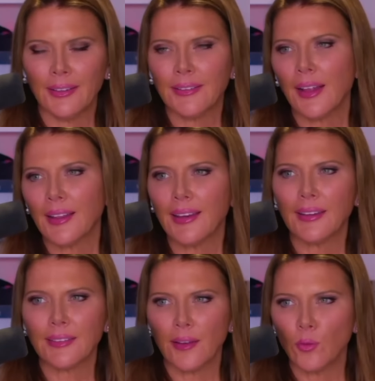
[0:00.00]
It's not like
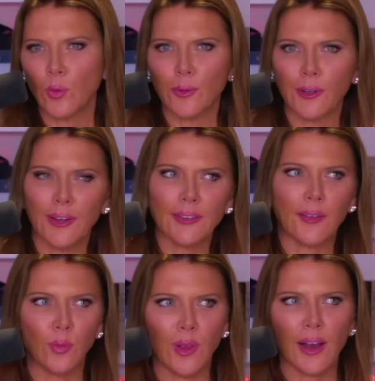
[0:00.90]
he has to have a woman, or he has
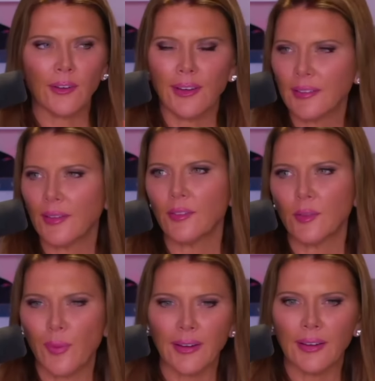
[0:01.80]
to have a black, or he has to have a
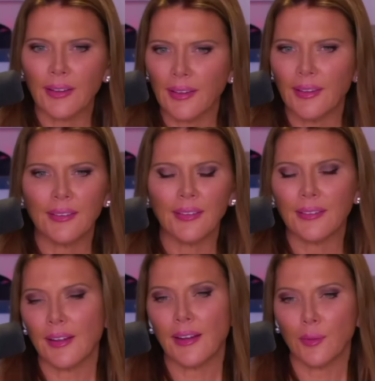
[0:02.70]
Hispanic. Like,
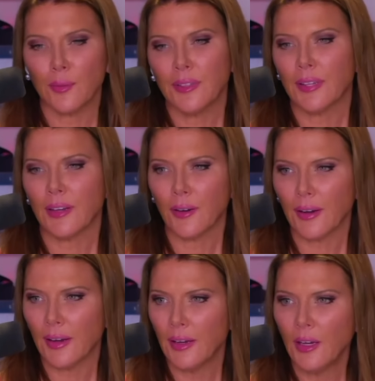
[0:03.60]
it's not him. He's like,
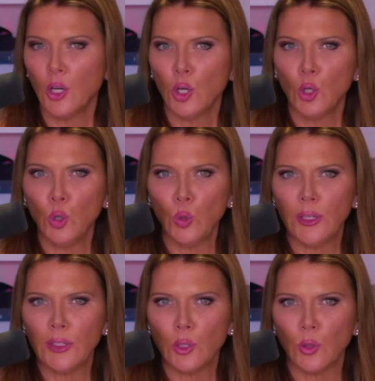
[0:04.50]
okay,
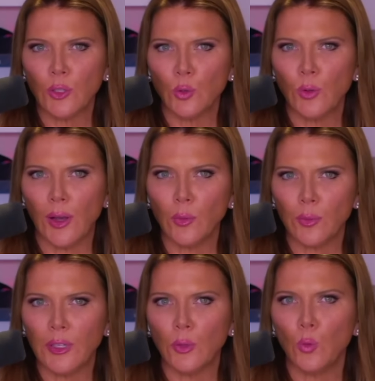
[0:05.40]
who is going to
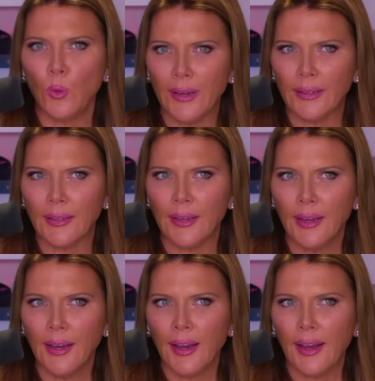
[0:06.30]
help me win?
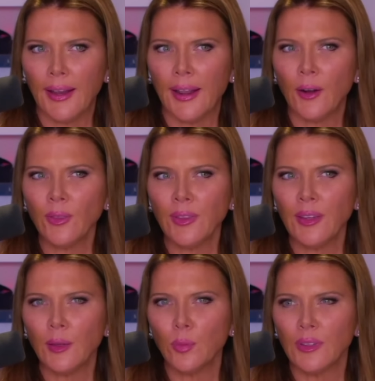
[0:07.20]
And I don't
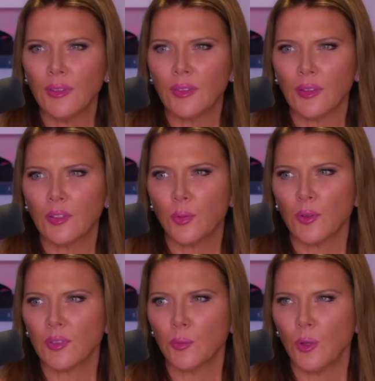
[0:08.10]
think he believes that this
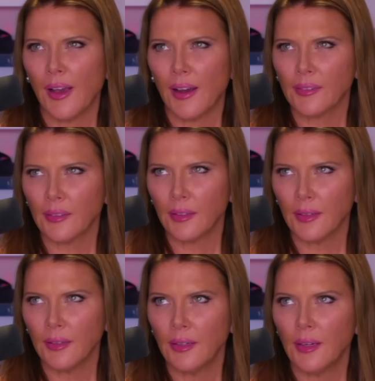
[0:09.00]
person will
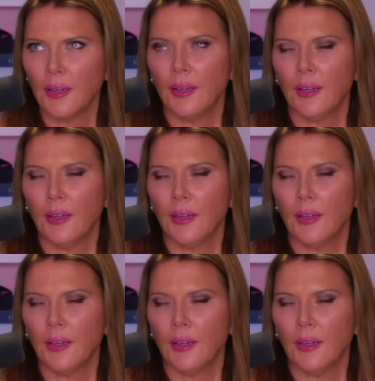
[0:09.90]
actually